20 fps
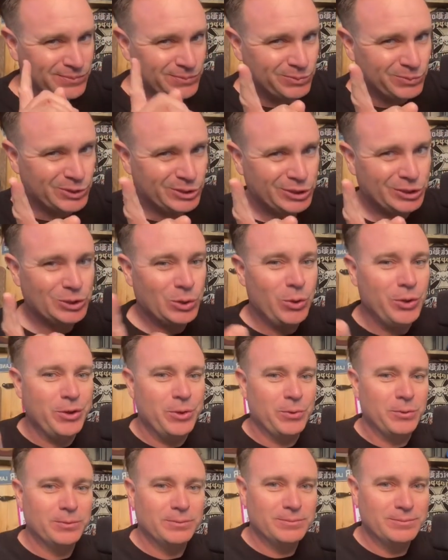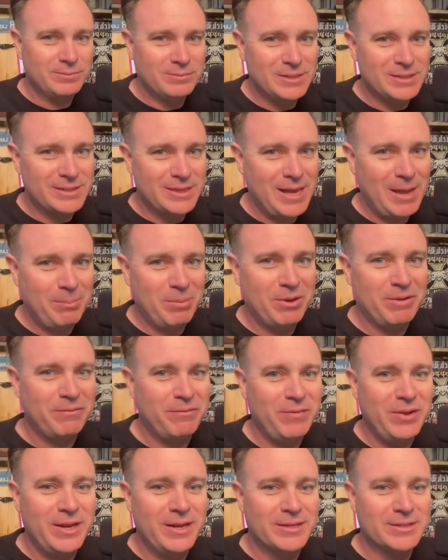I'm going to show you. This happened in
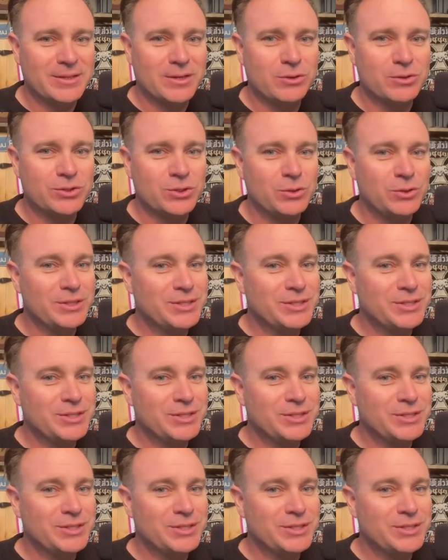Phoenix, Arizona.